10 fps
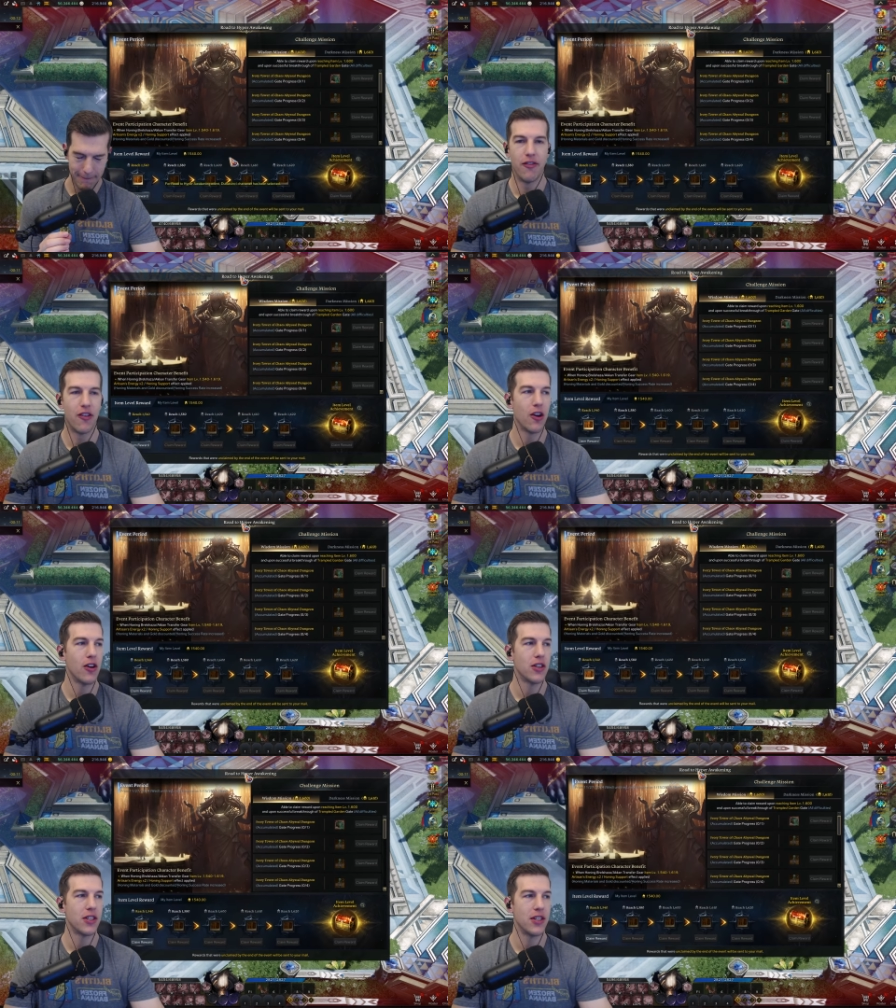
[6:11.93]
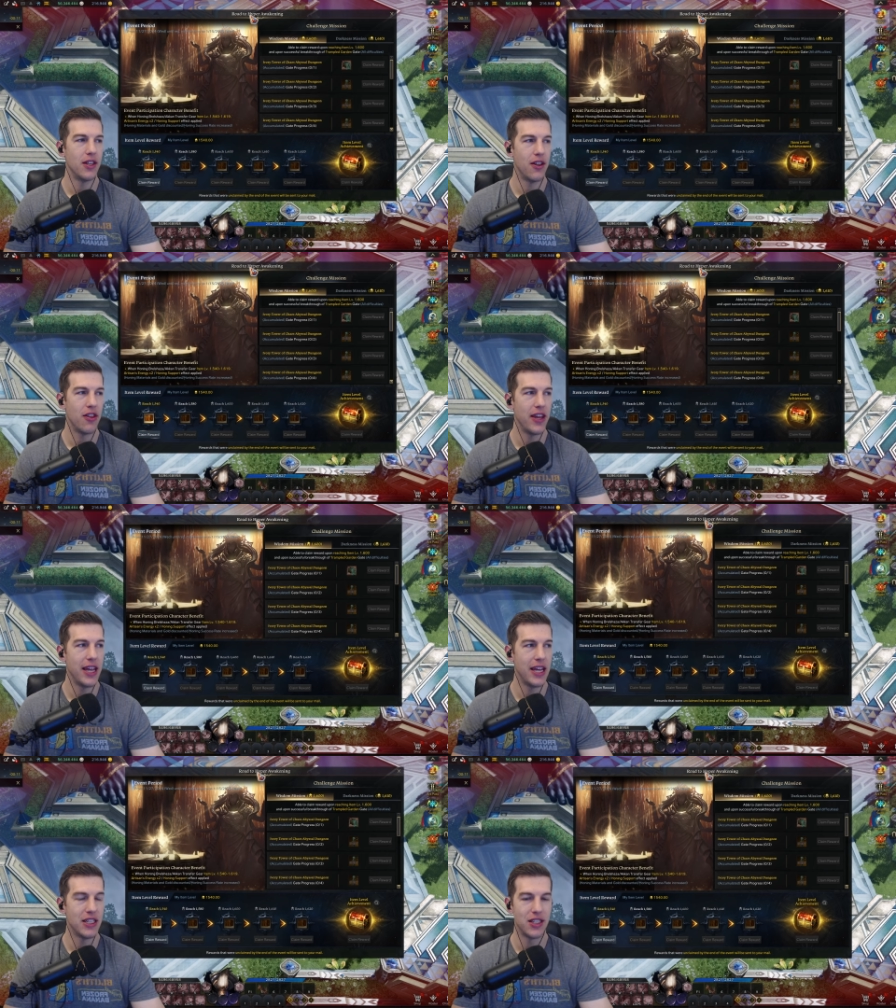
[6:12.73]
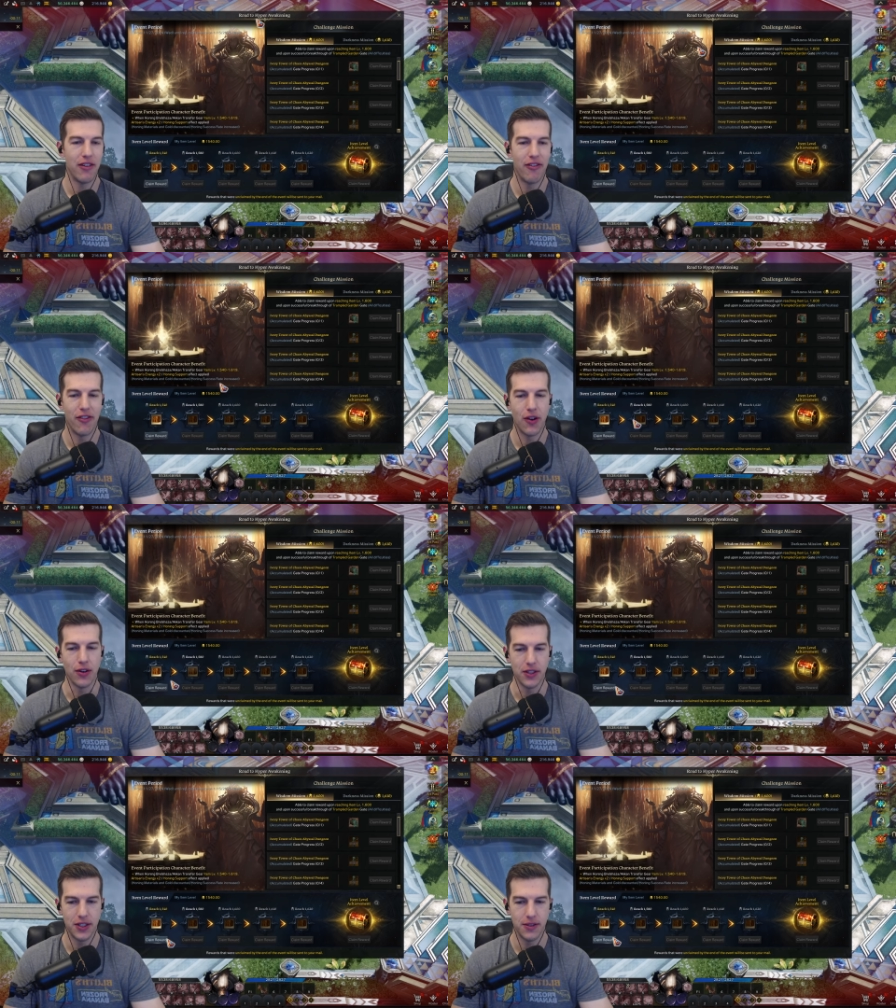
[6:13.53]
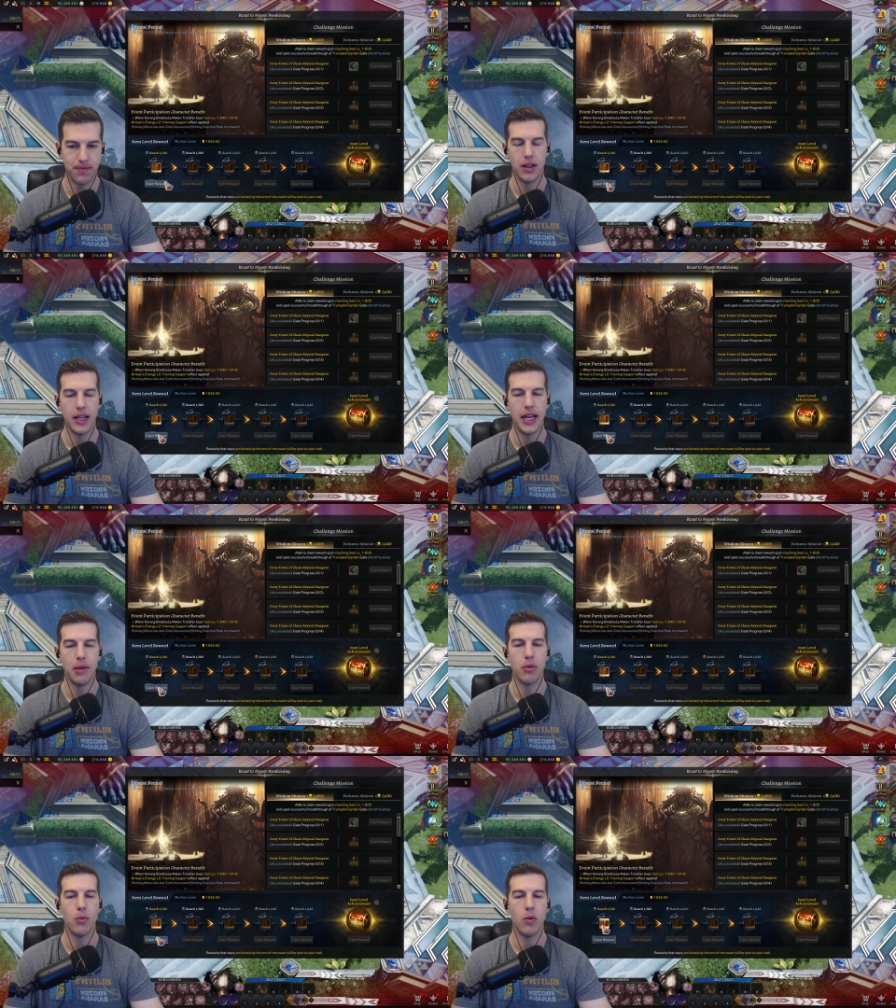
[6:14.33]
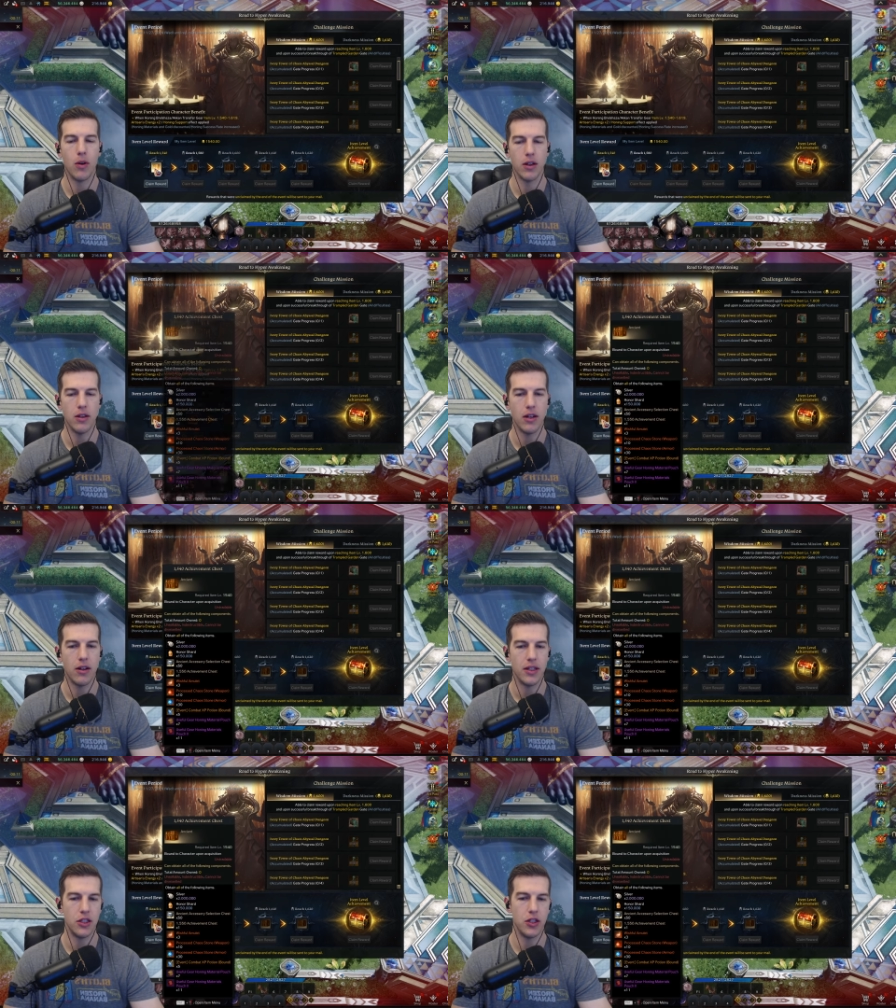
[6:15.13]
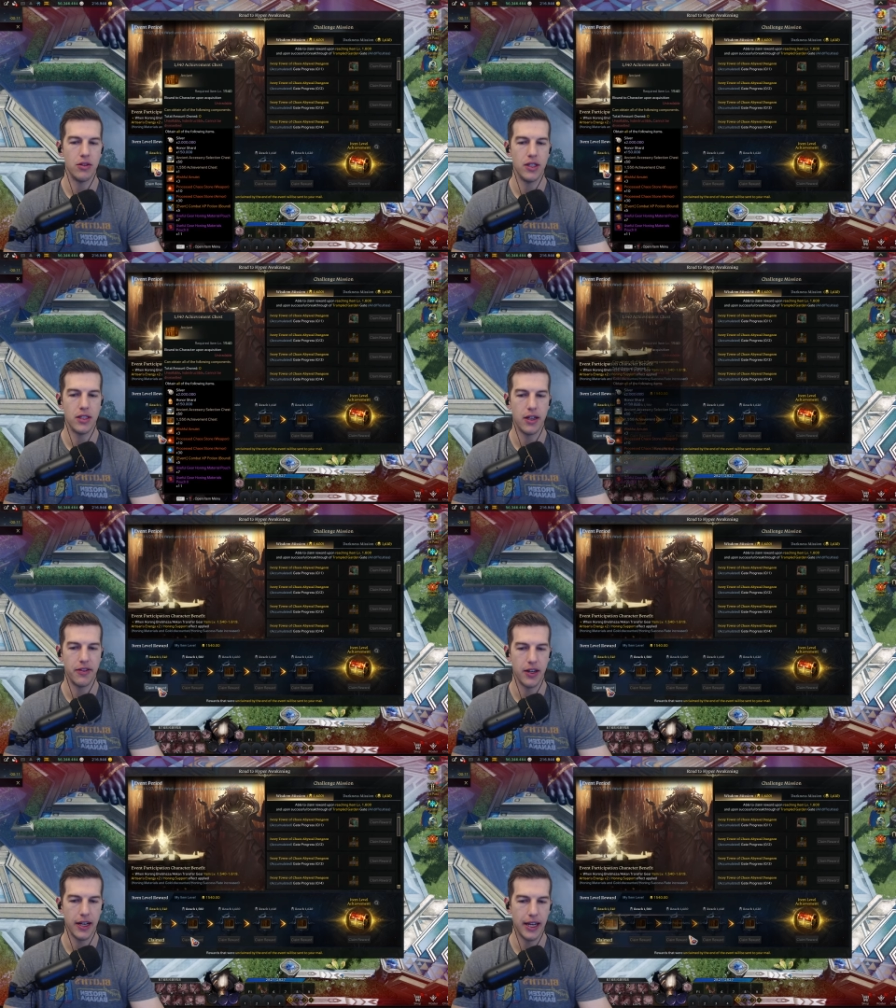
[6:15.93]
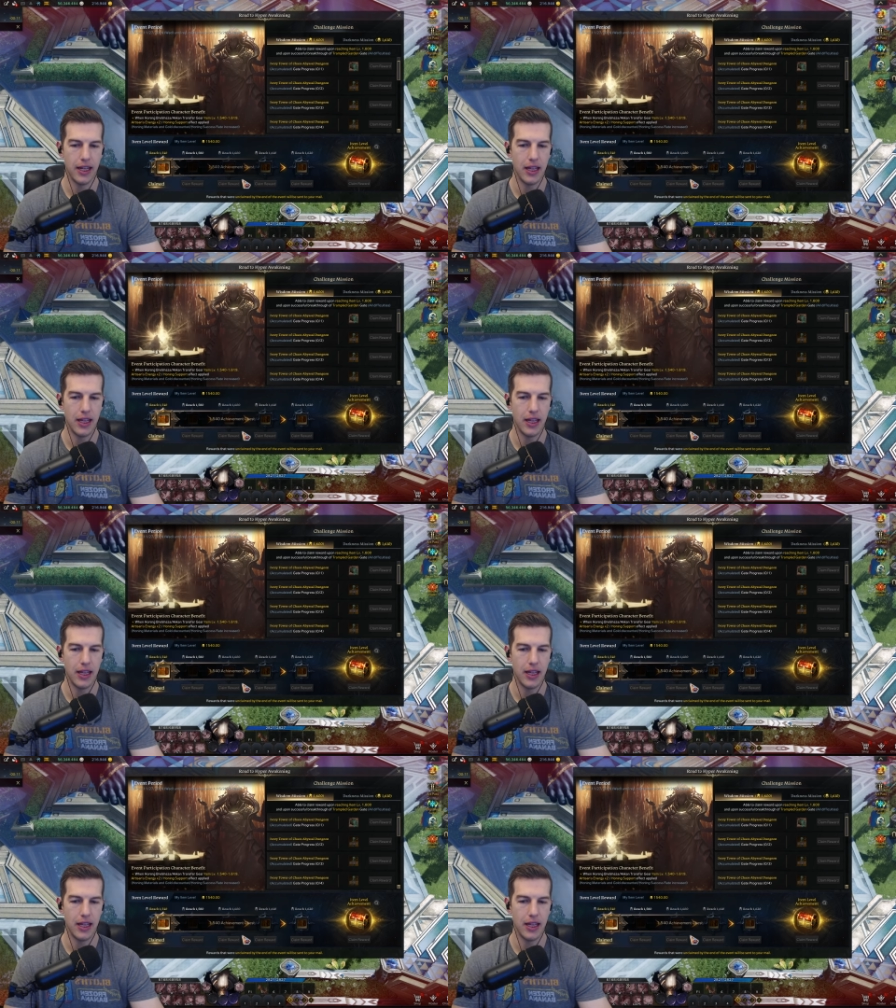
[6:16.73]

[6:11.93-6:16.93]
First things first, claim reward. Look at all this juicy stuff you're gonna get.